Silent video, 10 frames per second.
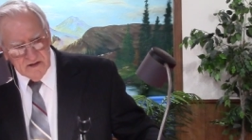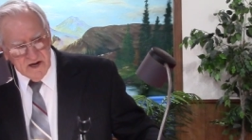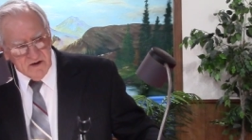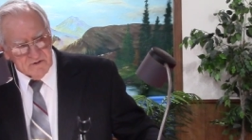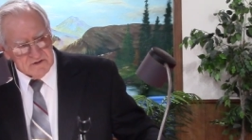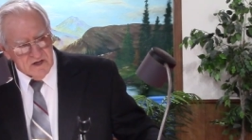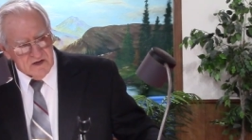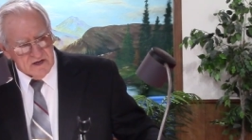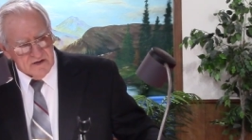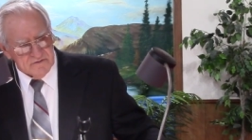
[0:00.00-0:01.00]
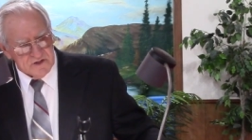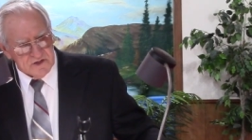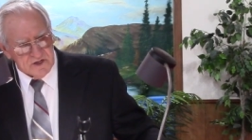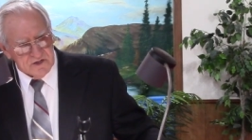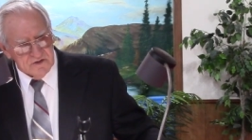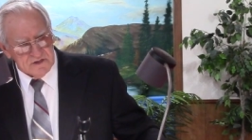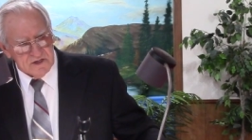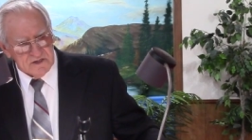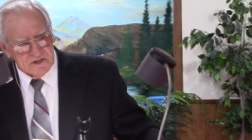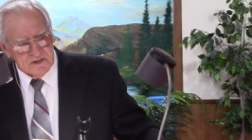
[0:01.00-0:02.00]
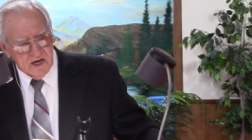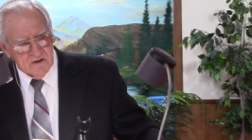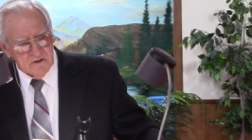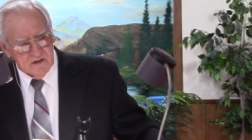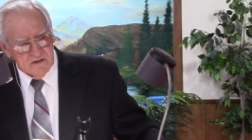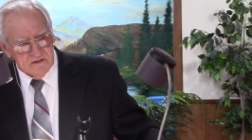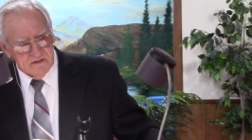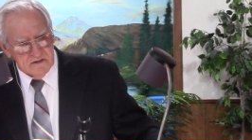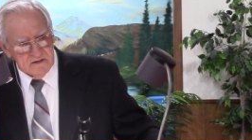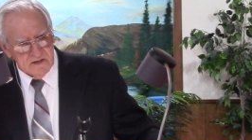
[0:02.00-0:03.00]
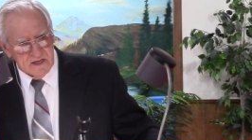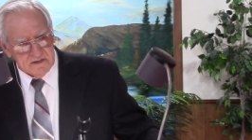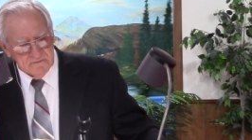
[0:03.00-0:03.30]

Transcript: hair was long enough that she could use it as a towel. That's